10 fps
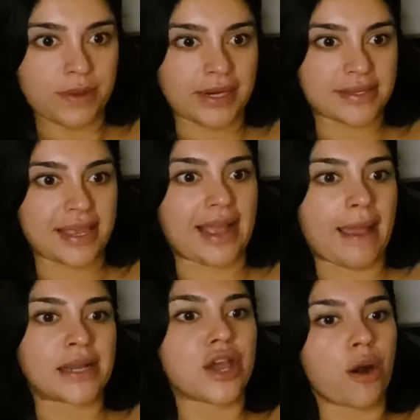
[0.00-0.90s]
but it's like
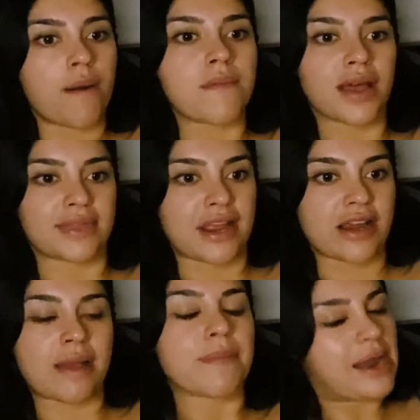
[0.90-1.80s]
I know I'm not there
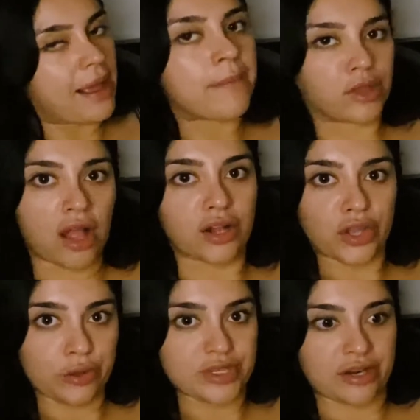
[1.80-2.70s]
yet, but I am a lot
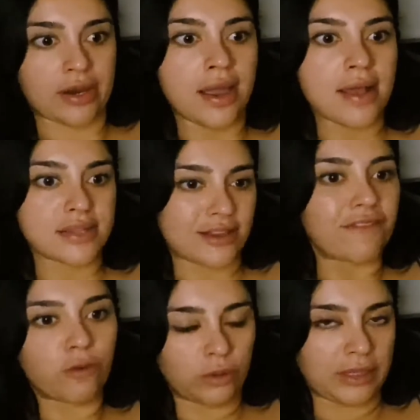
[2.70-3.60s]
closer to
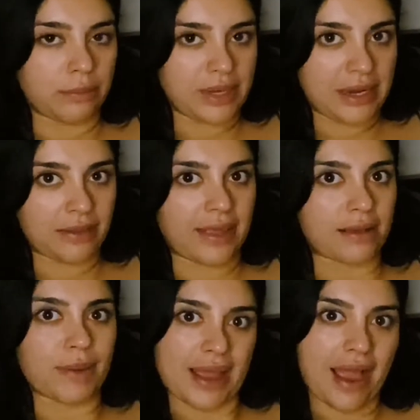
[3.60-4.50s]
fully being
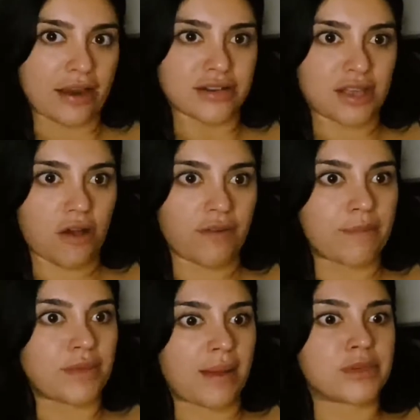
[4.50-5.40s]
like my higher self.
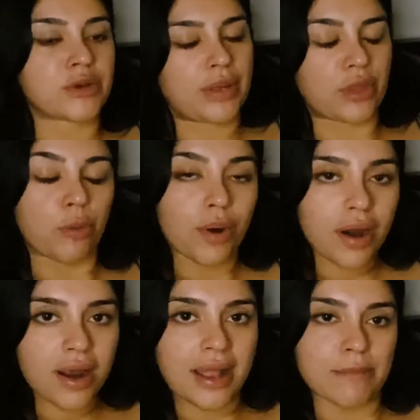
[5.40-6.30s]
I'm doing the
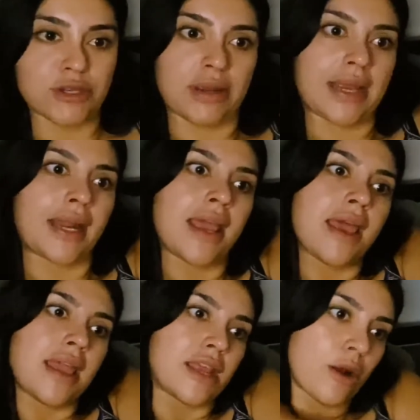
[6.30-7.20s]
work, I'm doing,
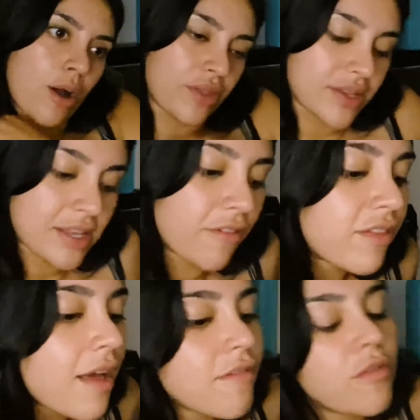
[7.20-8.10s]
you know, all the
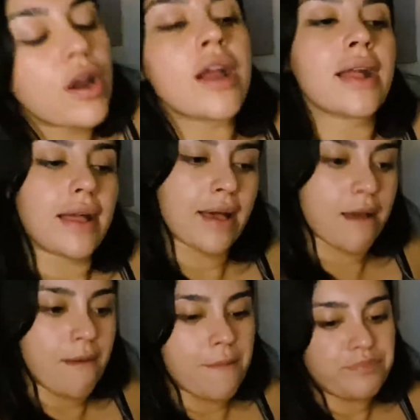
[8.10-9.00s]
self-love work.
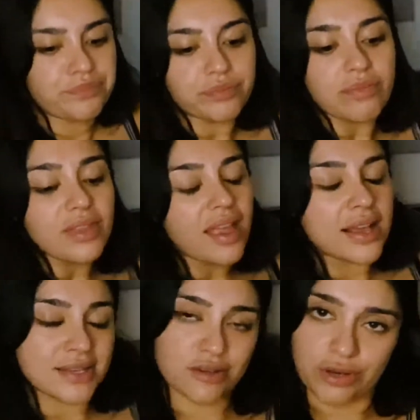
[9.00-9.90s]
I
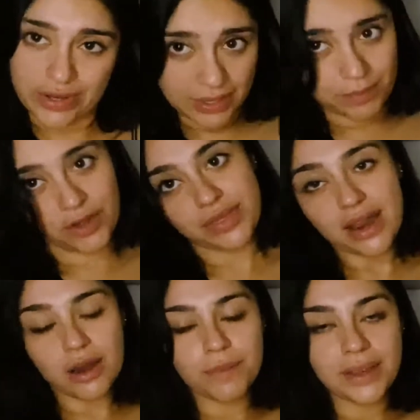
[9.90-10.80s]
still go to
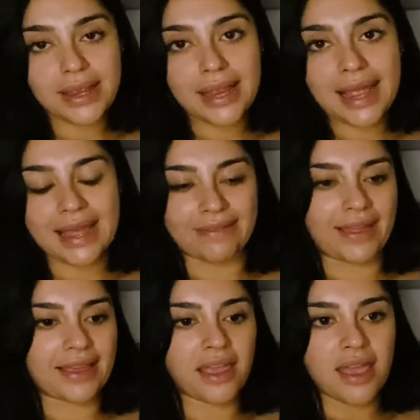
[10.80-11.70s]
hypnotherapy, and
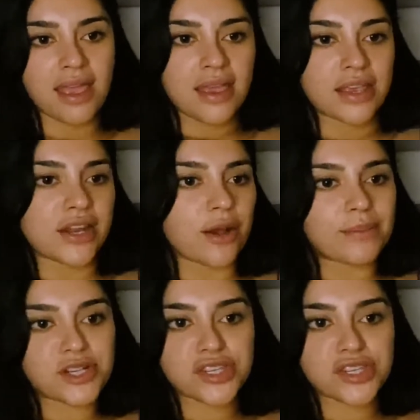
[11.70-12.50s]
like, you know,